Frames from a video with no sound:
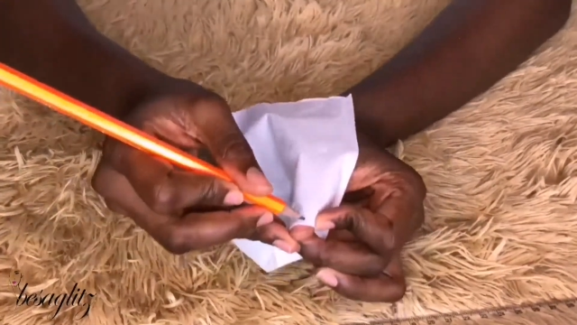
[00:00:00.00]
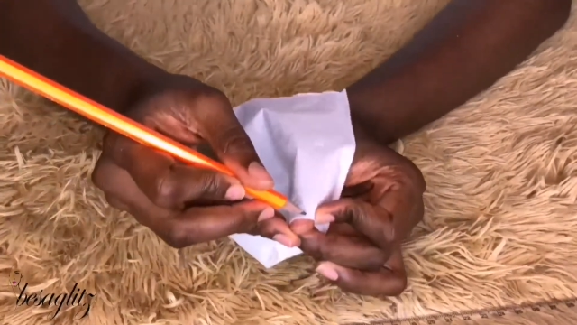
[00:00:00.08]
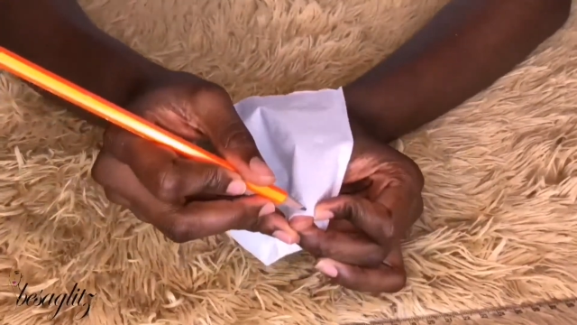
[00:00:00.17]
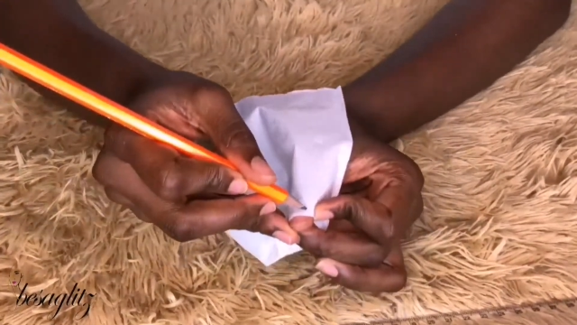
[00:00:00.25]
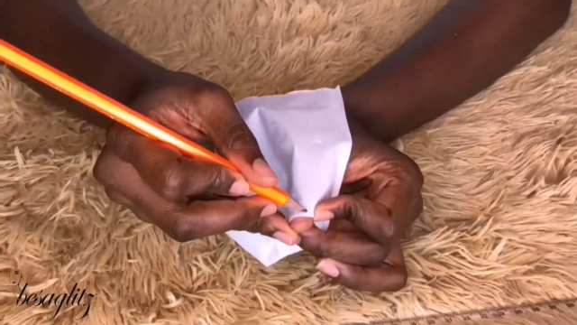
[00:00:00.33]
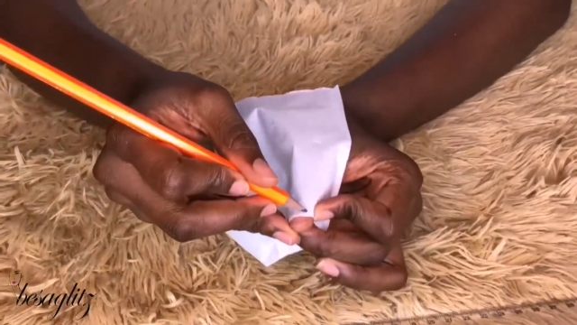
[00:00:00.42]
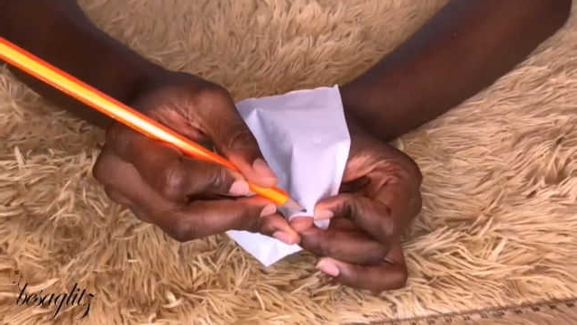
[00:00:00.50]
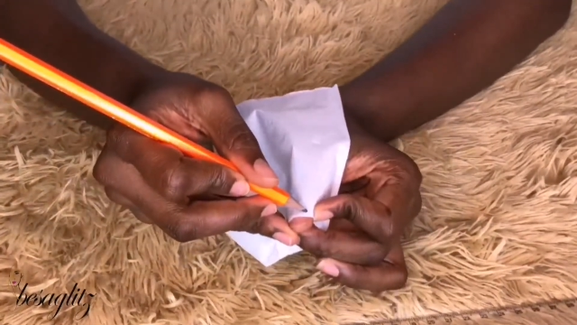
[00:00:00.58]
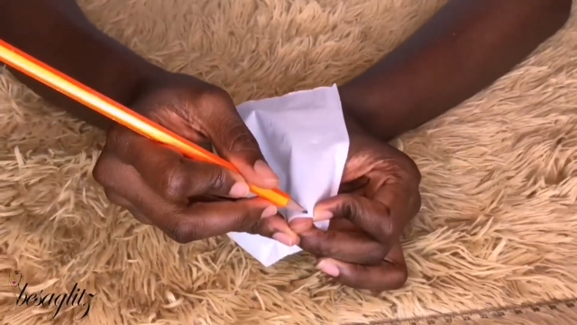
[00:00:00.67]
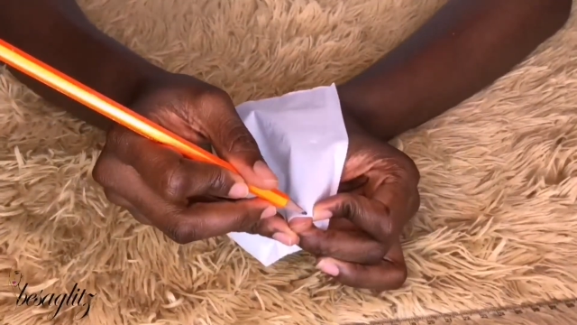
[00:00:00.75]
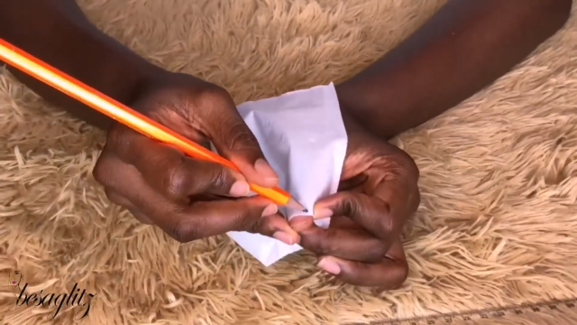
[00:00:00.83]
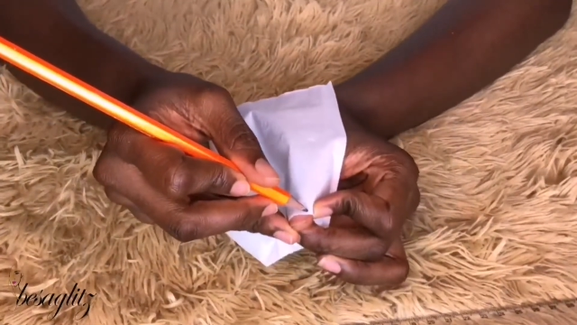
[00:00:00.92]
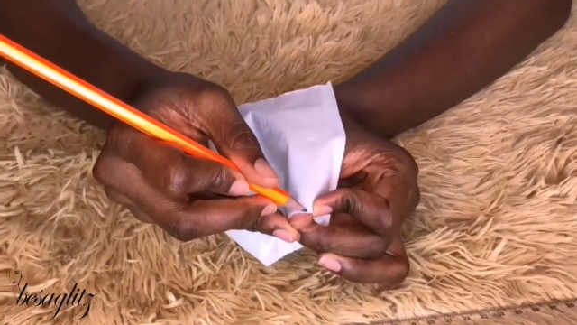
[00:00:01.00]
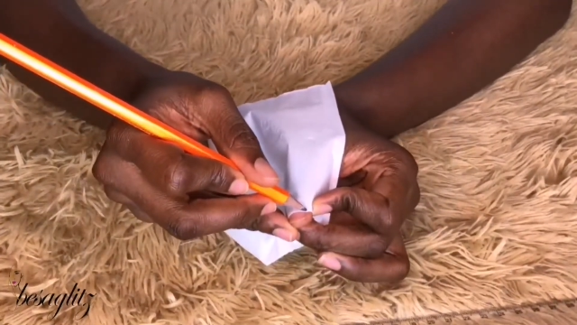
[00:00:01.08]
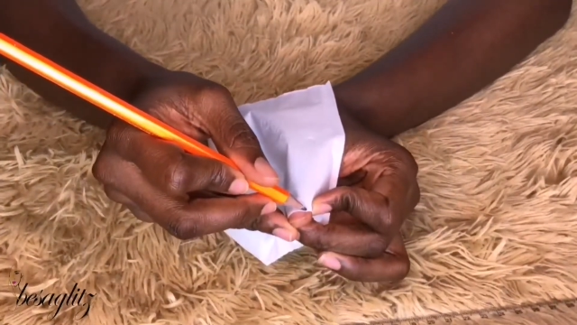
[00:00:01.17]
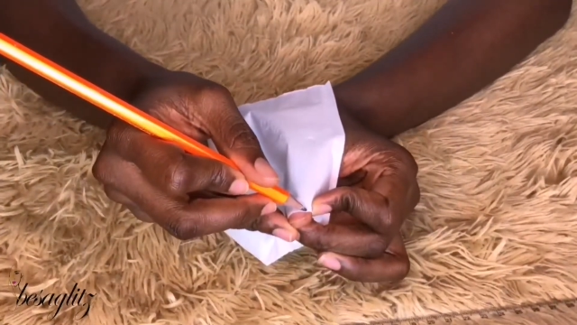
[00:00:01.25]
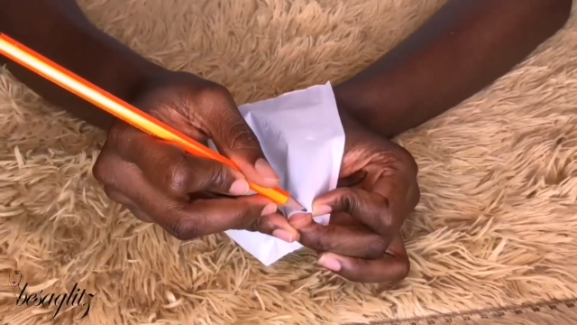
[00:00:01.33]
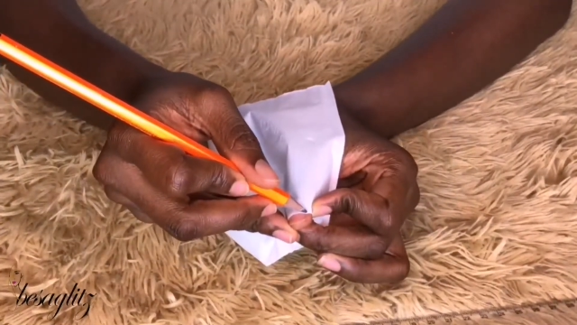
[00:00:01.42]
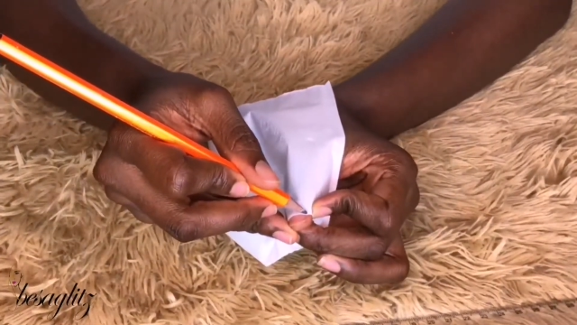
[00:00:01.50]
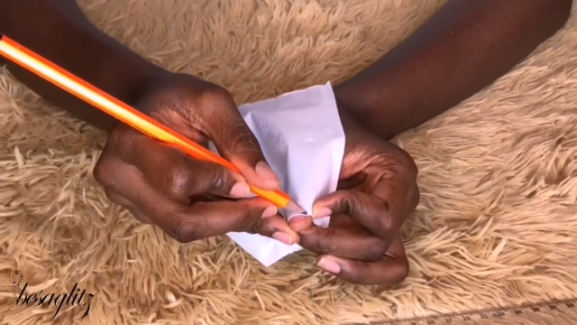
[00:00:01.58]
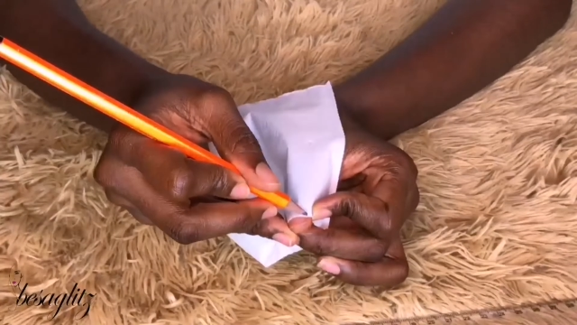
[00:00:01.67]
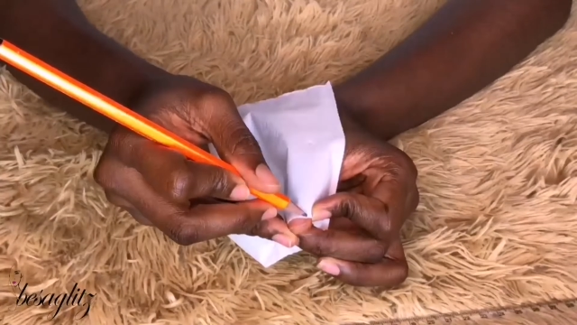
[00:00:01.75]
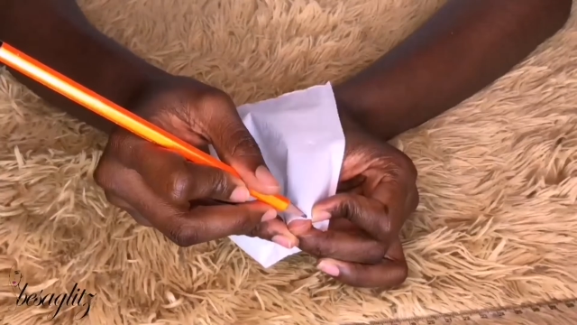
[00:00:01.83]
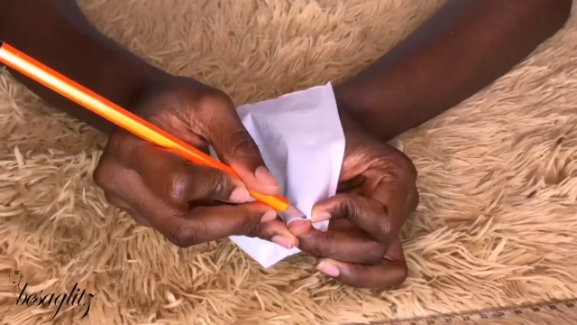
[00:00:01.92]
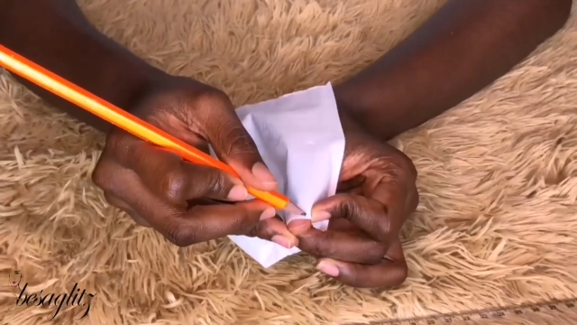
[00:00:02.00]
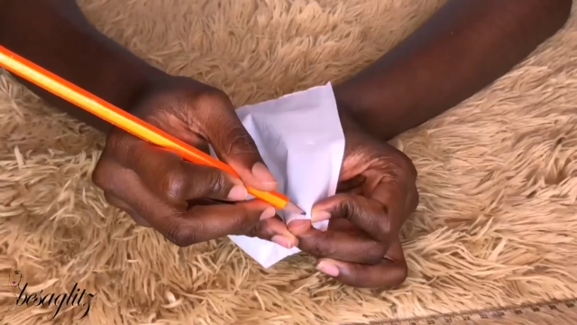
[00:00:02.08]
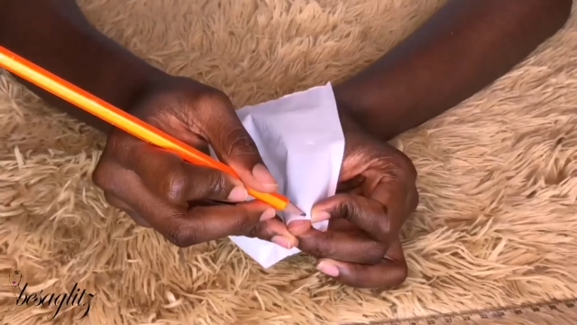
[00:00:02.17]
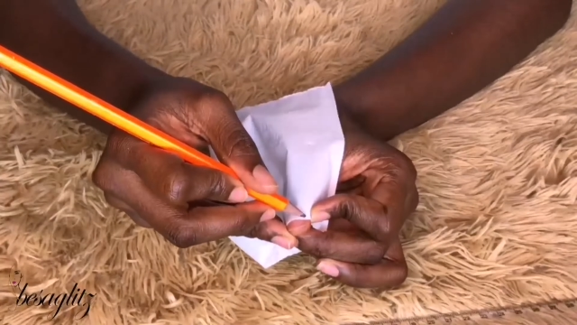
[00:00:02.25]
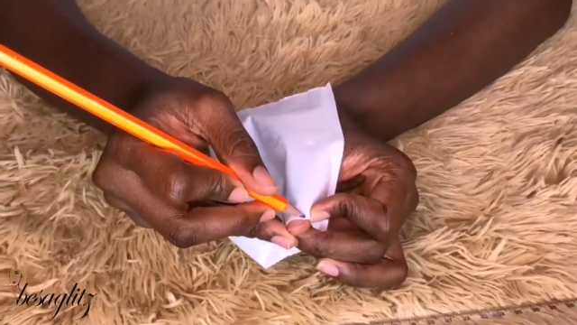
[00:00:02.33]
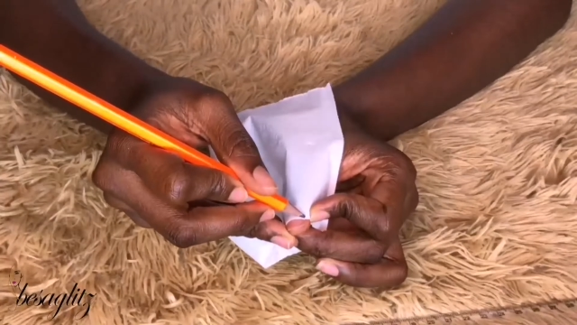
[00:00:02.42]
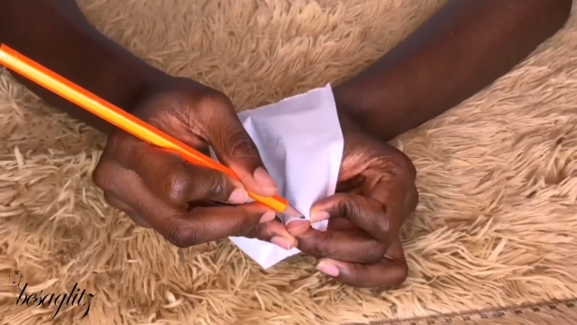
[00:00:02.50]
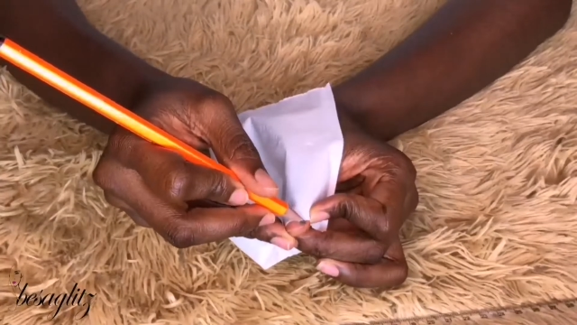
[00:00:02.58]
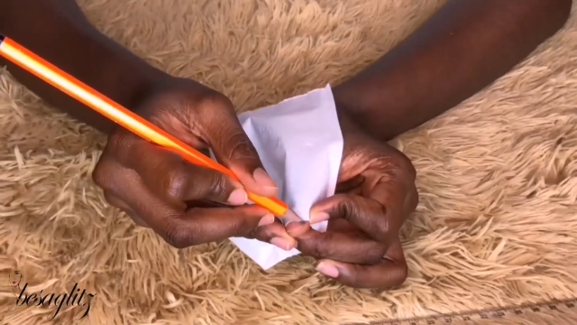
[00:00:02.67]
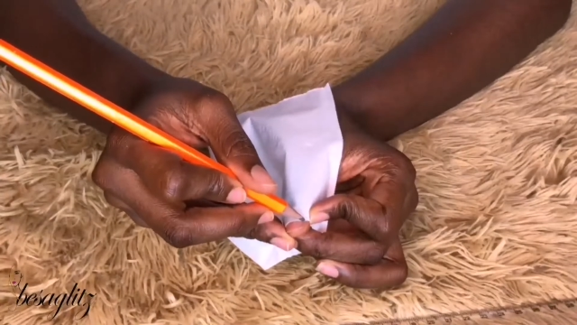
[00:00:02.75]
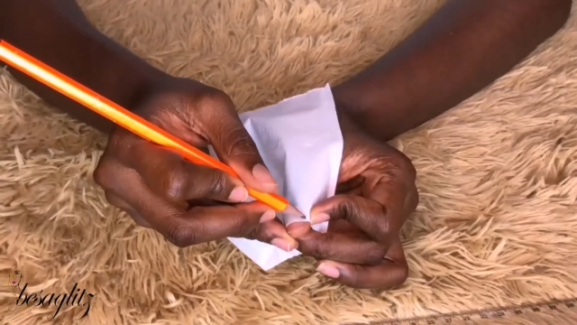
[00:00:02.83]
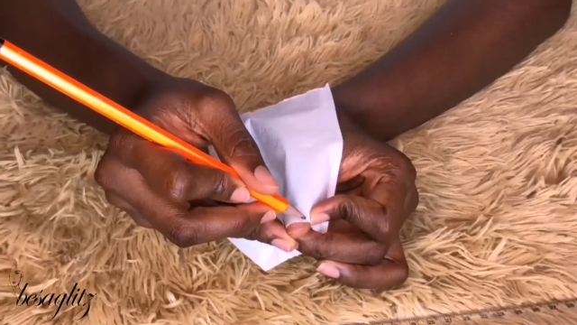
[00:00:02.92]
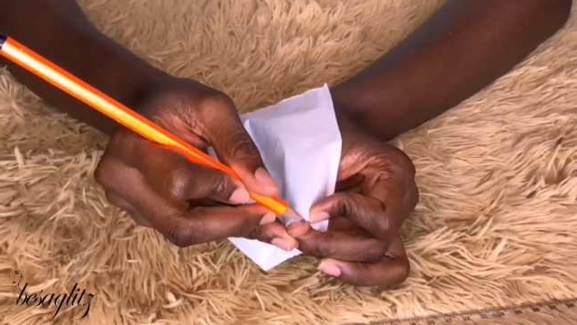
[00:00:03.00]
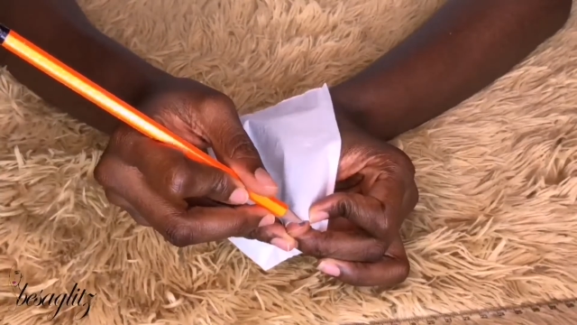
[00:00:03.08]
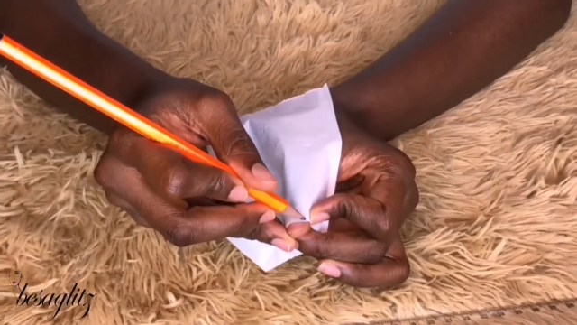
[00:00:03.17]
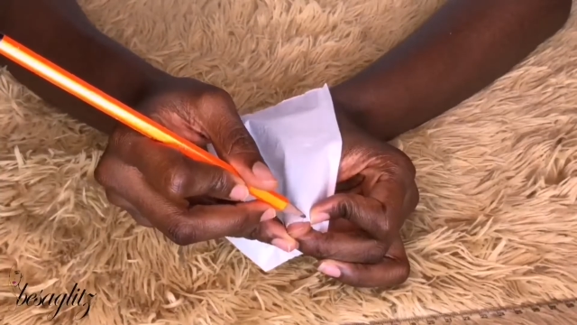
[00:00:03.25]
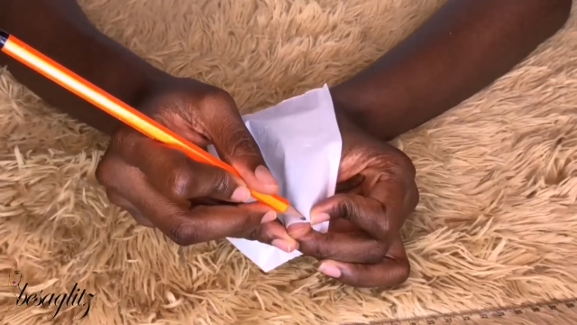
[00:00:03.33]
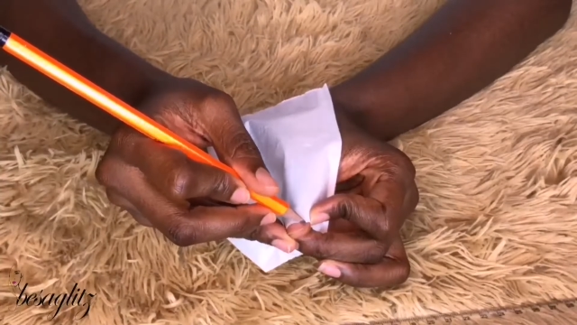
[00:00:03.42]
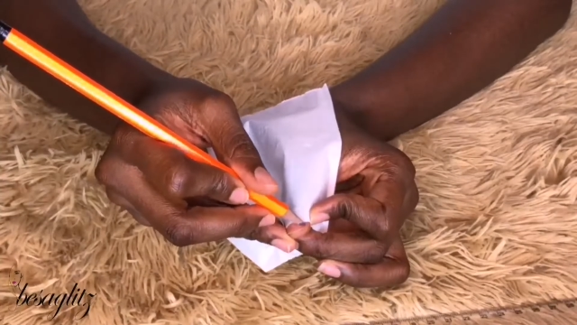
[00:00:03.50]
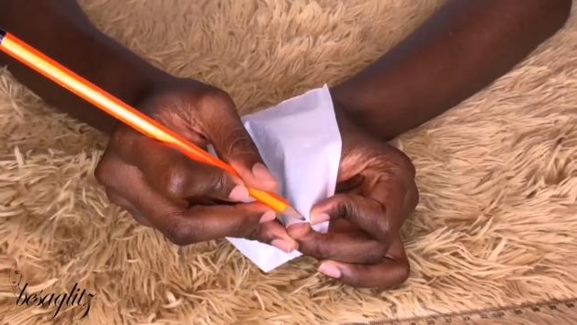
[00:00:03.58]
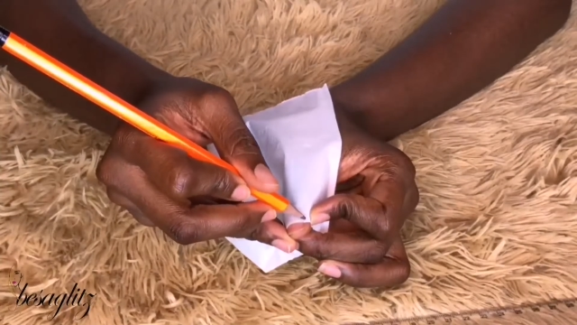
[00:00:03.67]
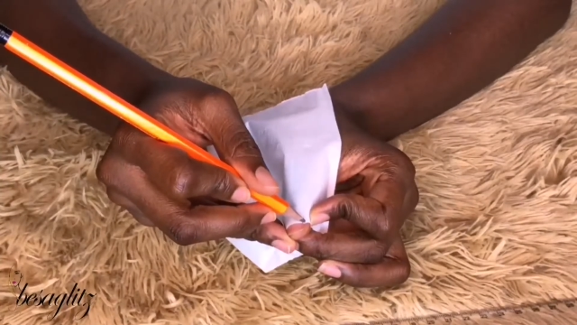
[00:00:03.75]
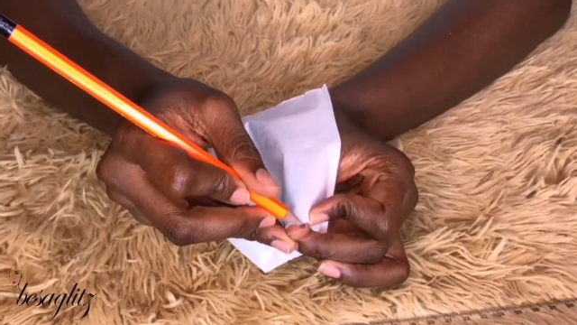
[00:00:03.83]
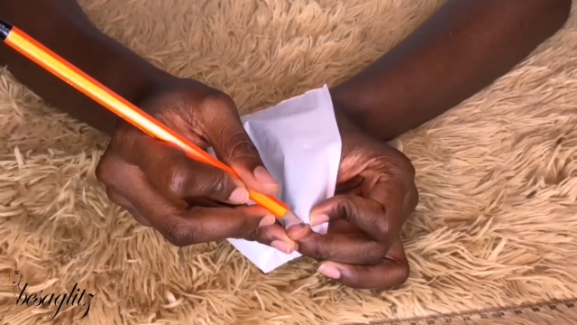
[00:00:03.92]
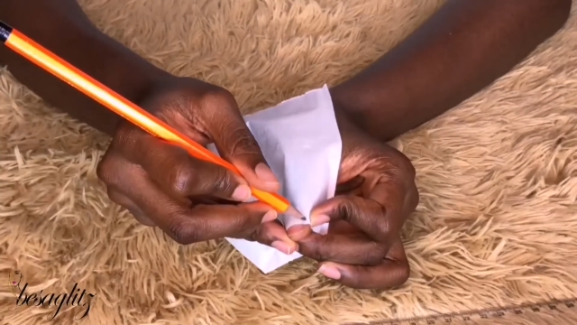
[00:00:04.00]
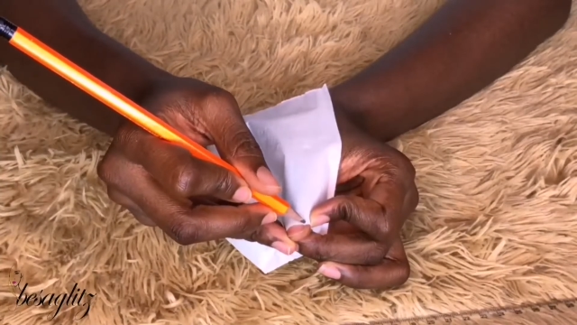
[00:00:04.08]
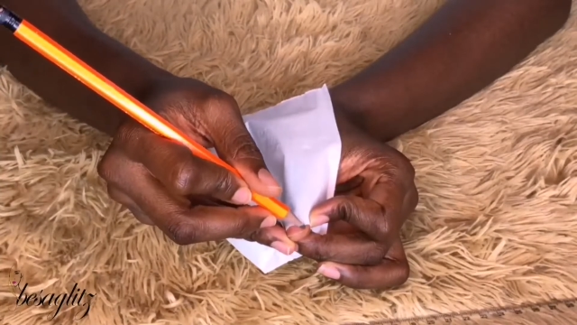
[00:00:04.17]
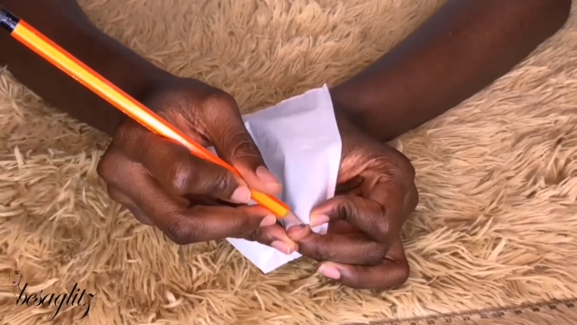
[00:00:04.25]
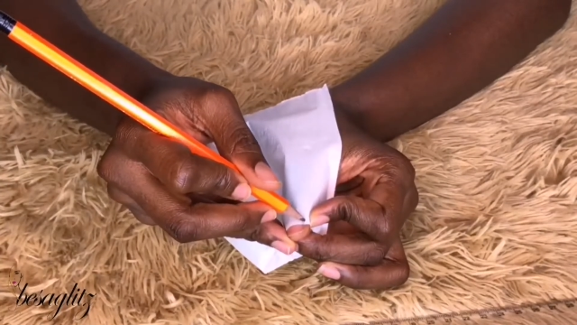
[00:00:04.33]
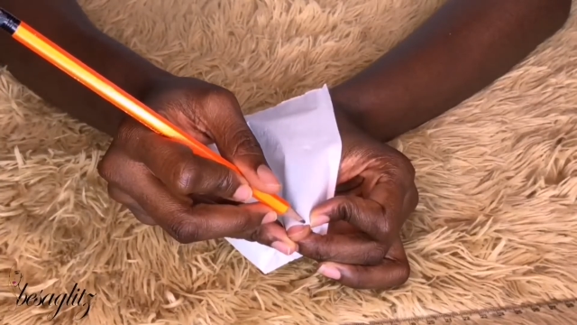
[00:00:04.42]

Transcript: (no speaker visible)